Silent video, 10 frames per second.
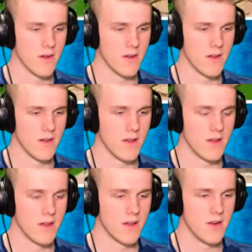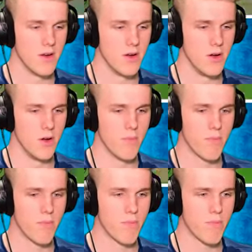way better than Dude, meme
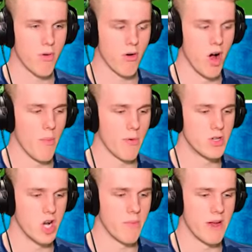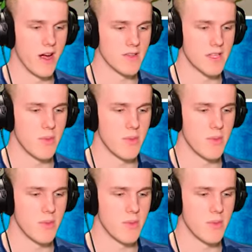pads. Proper jumping castles.